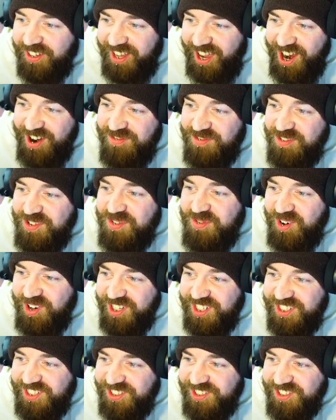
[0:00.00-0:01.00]

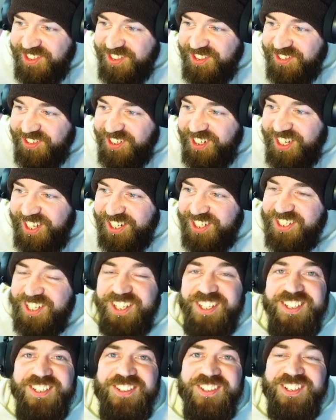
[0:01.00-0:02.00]
is using grenades. I
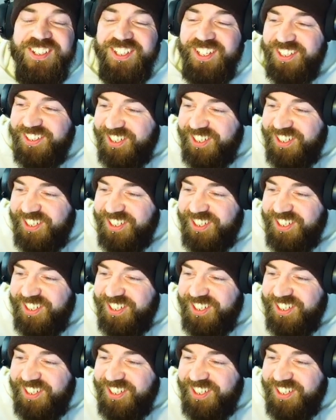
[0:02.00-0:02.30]
enjoy that.